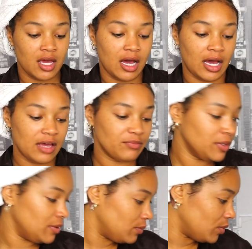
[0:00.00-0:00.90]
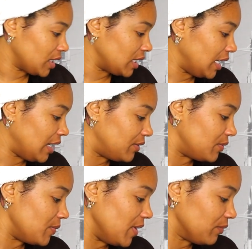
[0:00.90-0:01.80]
I have been working
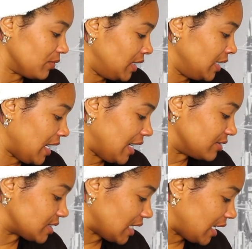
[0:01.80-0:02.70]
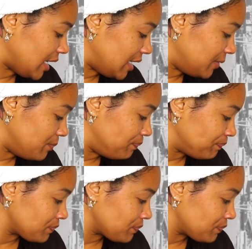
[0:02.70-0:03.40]
out and running outside,